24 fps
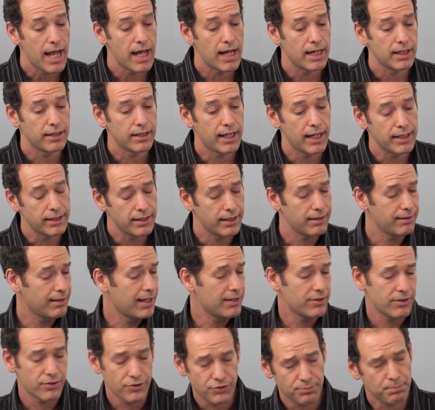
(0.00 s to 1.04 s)
And
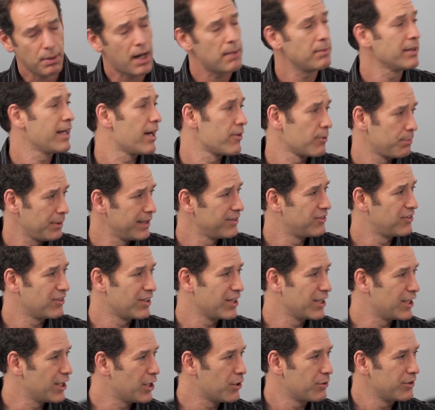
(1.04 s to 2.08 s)
there's probably other places you
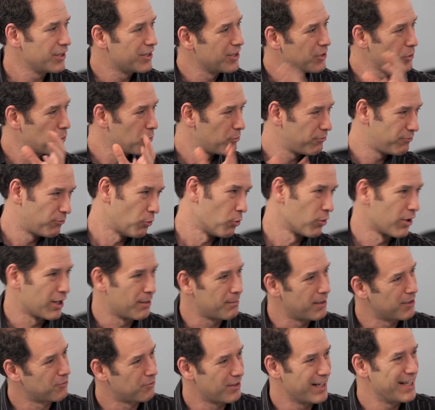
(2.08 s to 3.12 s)
could go, and you could go to a
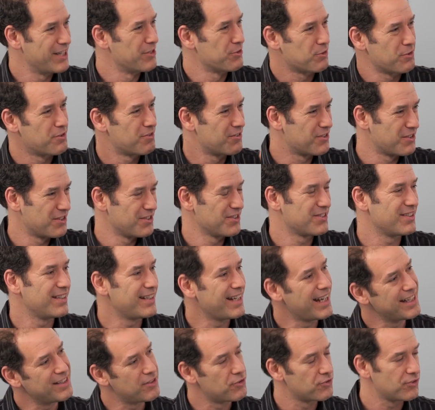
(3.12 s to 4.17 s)
forum on Range Rovers,
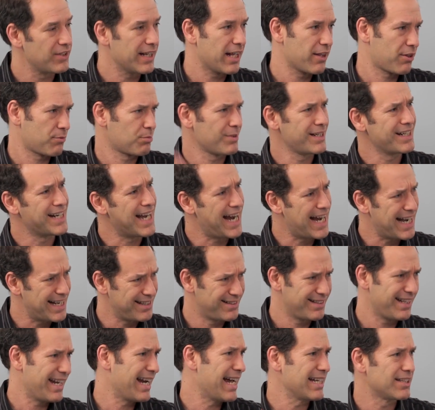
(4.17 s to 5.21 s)
and there's like three
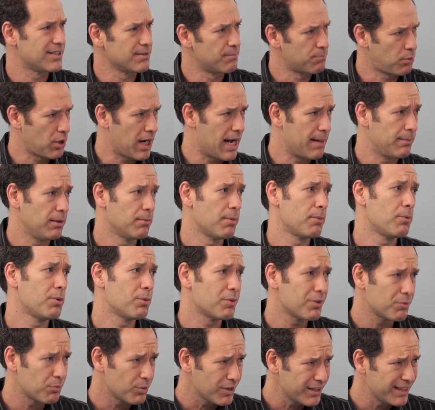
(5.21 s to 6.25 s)
guys that had some problem. And
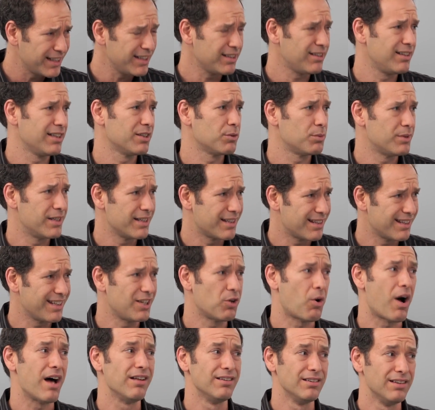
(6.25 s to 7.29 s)
we're dealing with,
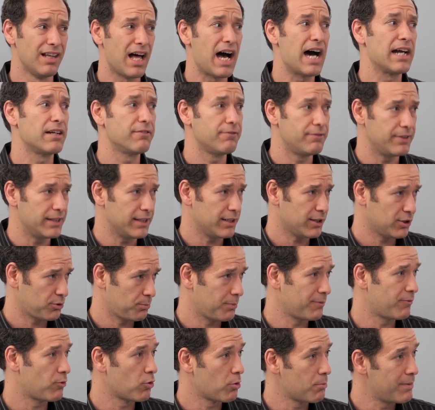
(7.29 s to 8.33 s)
you know, a lot of vehicles
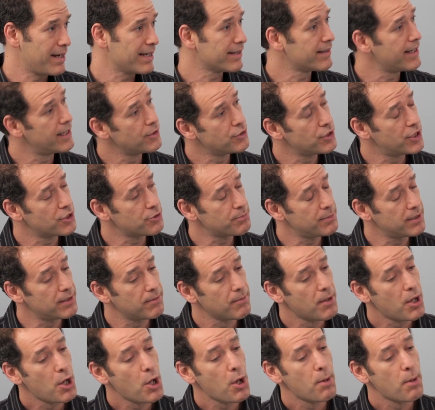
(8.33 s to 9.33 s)
before we make that judgment.